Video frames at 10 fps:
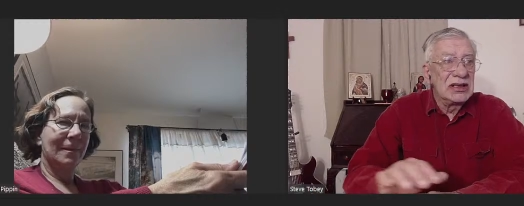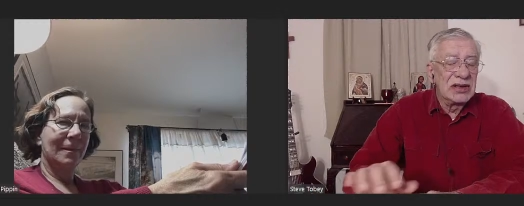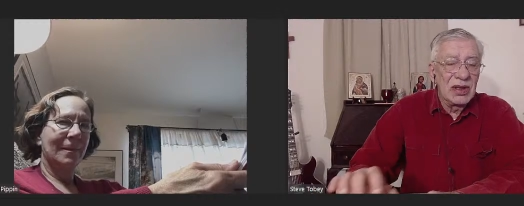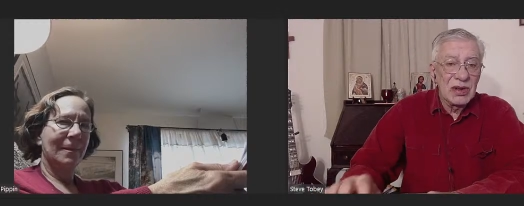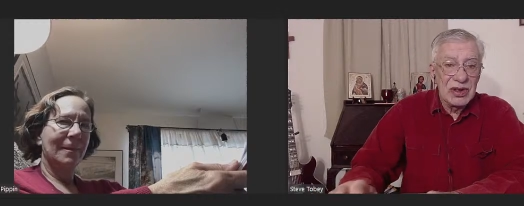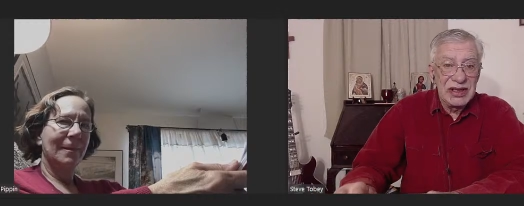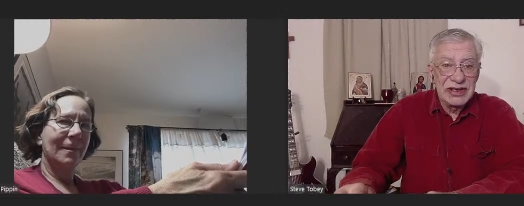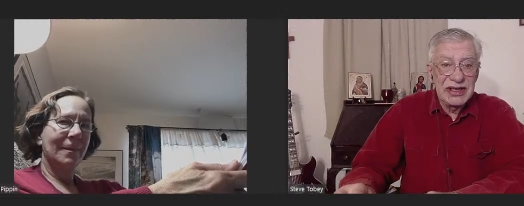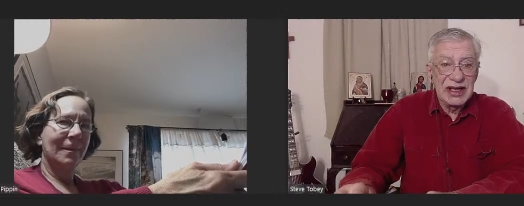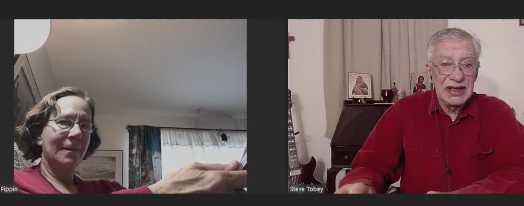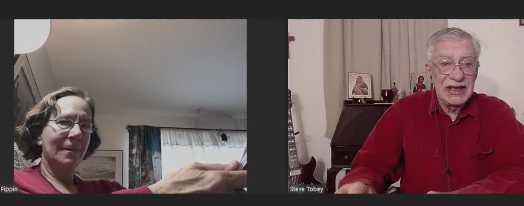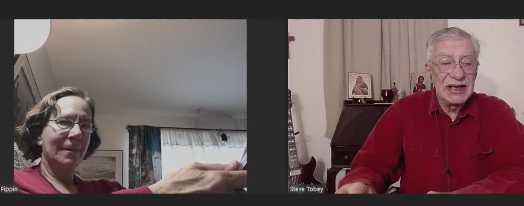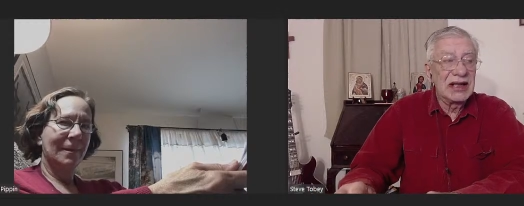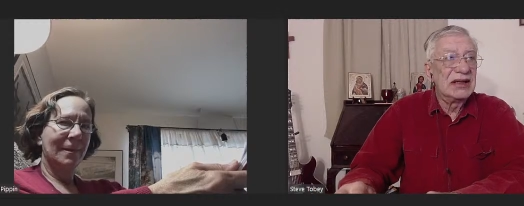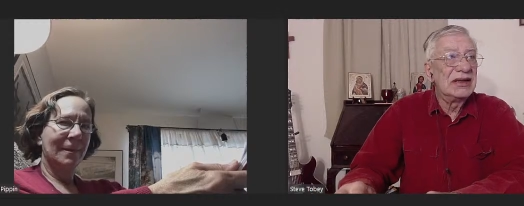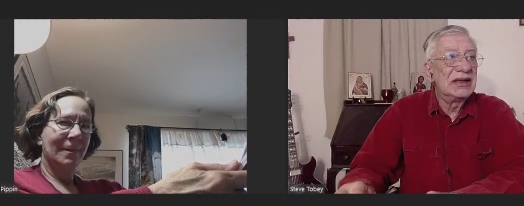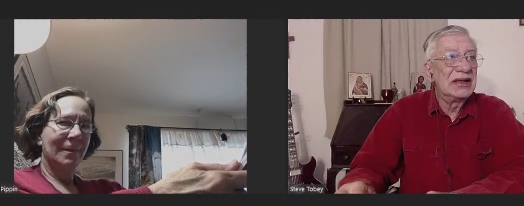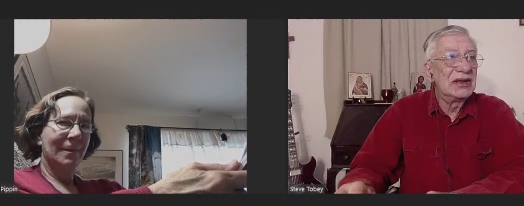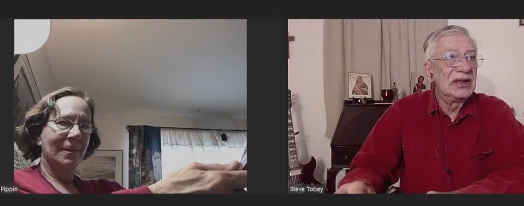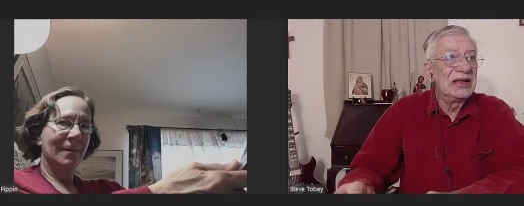Speaker 1: Oh, good to see Alita.
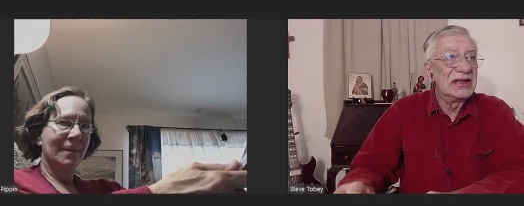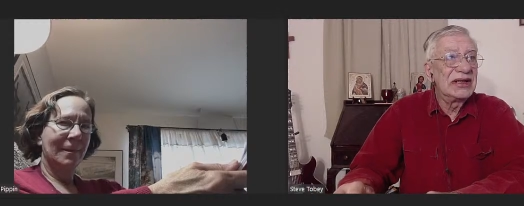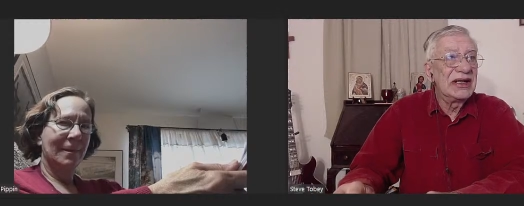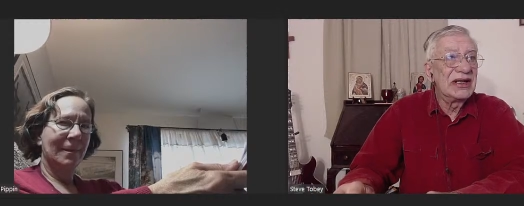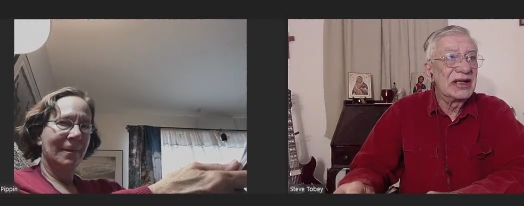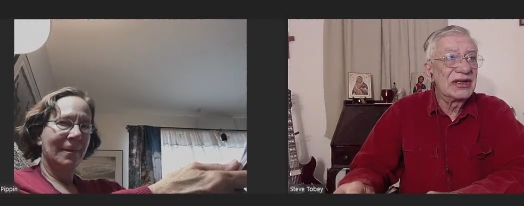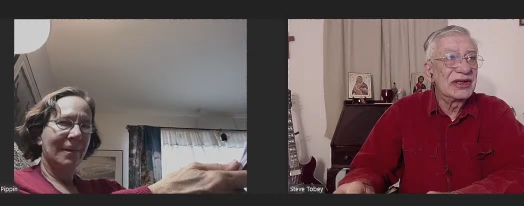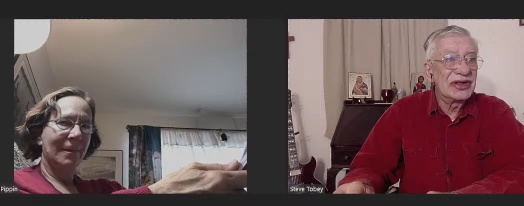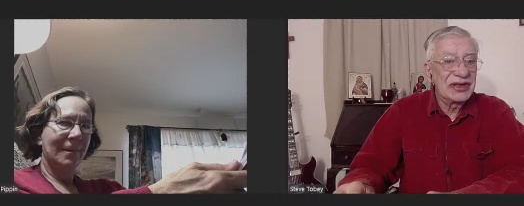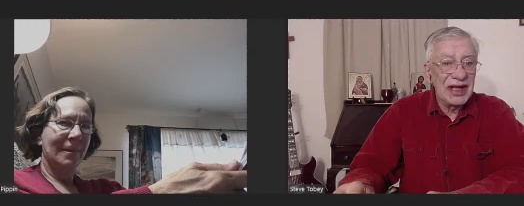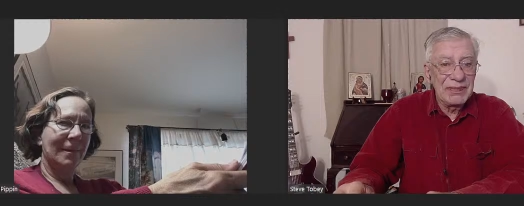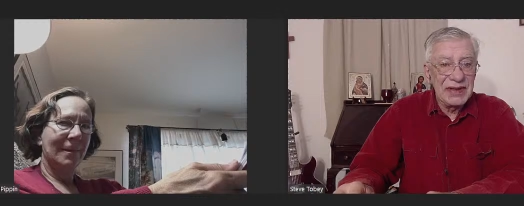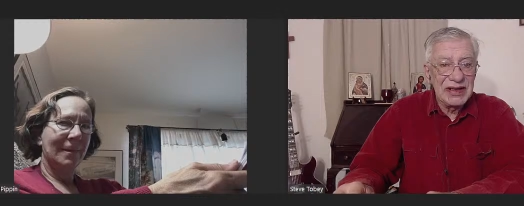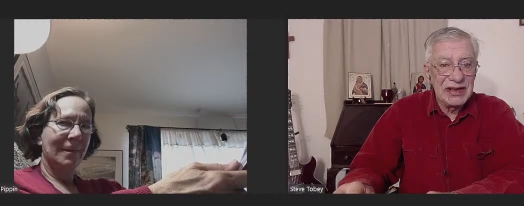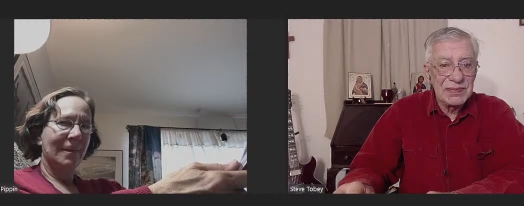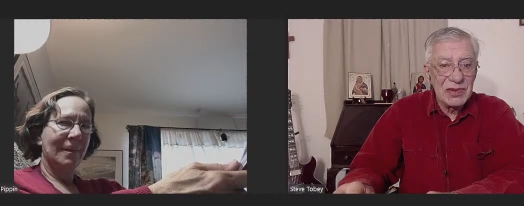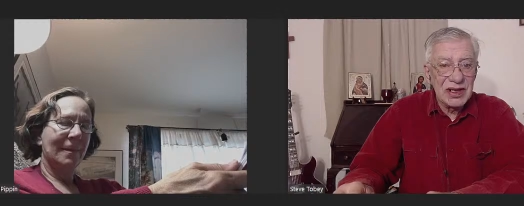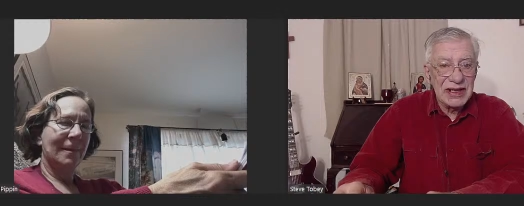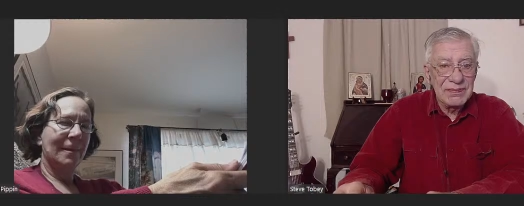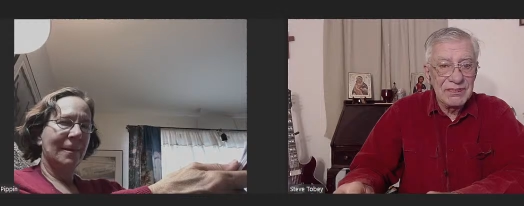Good to see her. She stopped in this morning.